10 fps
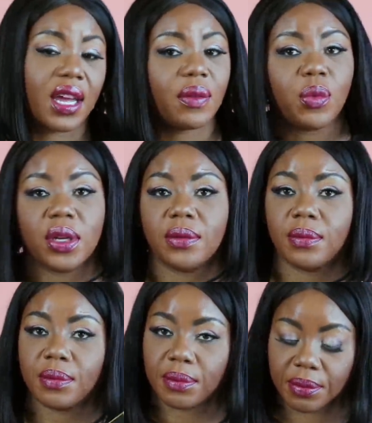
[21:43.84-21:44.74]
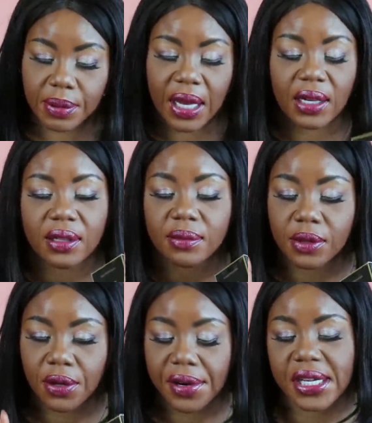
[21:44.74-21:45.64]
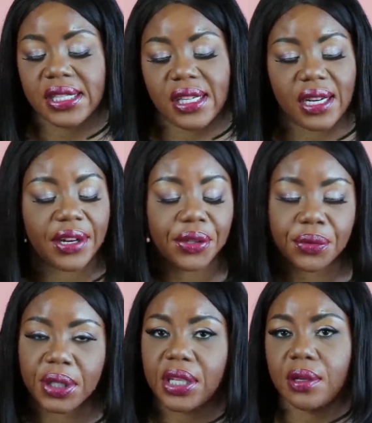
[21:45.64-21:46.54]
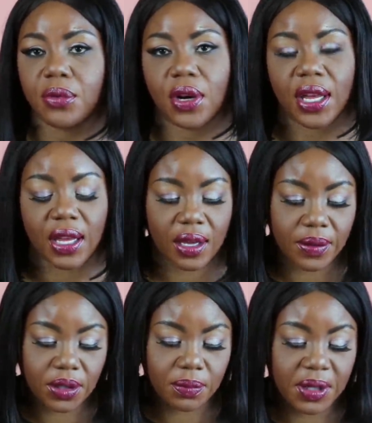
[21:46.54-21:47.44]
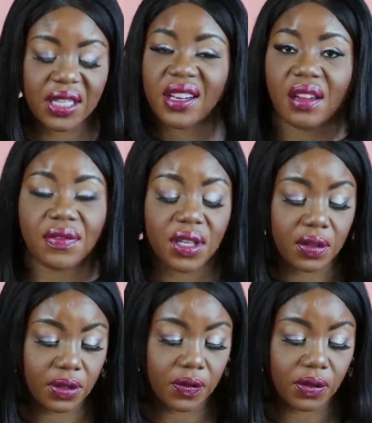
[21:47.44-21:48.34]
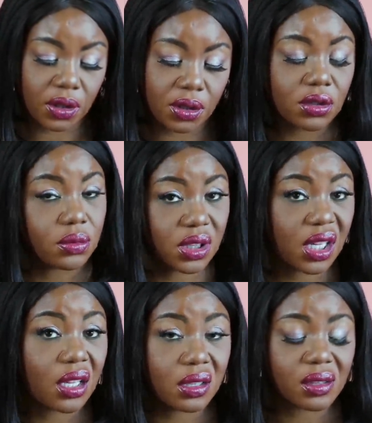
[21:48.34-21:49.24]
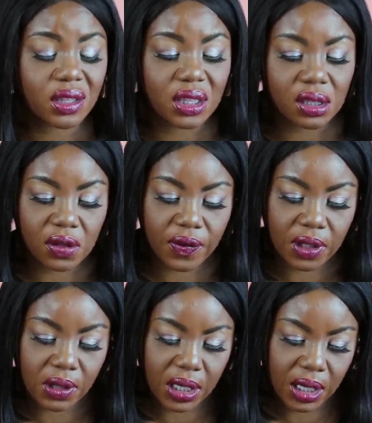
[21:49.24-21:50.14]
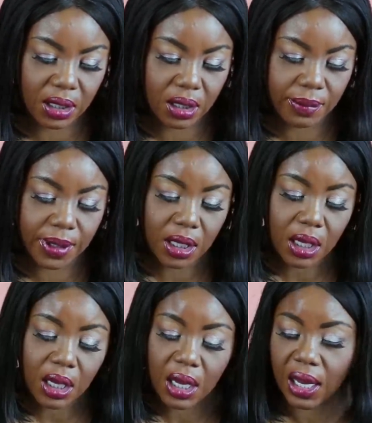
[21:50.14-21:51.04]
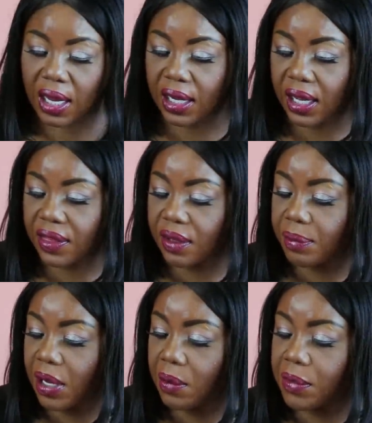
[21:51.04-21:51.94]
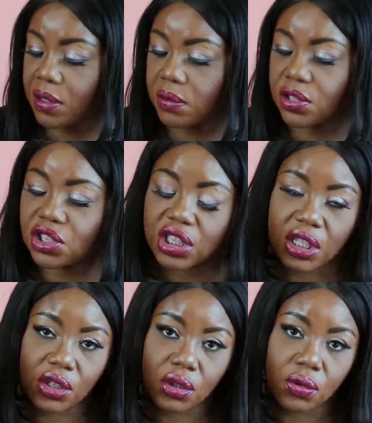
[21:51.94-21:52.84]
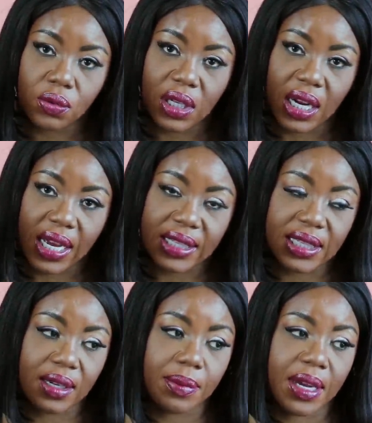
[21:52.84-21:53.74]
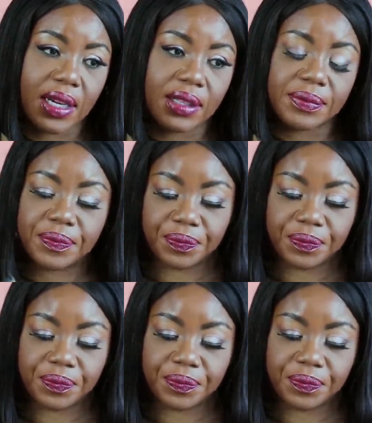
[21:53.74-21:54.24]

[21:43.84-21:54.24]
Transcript: I went palette crazy and I don't need anymore. I have so many that I've never even used, which y'all gonna see in this video I got coming. I got the Bare Minerals Gen Nude Latte palette.